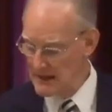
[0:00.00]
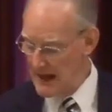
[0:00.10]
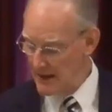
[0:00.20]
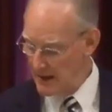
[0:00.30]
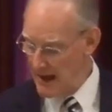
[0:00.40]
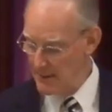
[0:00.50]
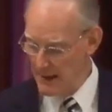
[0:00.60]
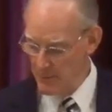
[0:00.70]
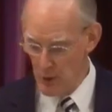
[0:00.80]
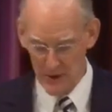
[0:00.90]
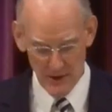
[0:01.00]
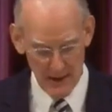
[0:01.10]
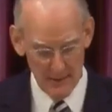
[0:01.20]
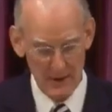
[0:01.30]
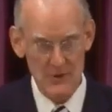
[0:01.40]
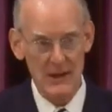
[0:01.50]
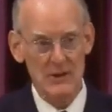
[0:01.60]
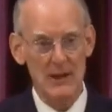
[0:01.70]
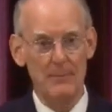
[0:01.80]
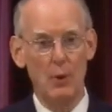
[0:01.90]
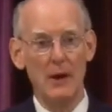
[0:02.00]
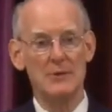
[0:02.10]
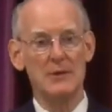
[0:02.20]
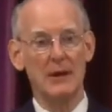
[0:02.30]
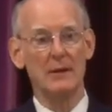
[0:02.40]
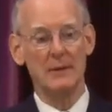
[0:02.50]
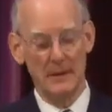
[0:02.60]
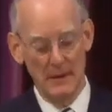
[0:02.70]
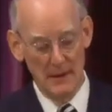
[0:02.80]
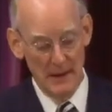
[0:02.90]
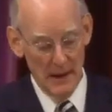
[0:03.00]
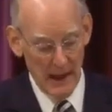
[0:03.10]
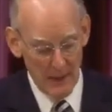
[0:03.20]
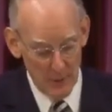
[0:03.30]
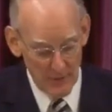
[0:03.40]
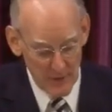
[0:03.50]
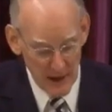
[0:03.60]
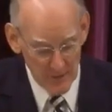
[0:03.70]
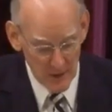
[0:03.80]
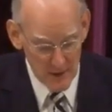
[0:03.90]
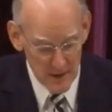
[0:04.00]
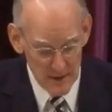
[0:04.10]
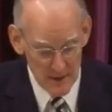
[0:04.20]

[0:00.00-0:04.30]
I don't know how many points. I got about 60 points here, and we've covered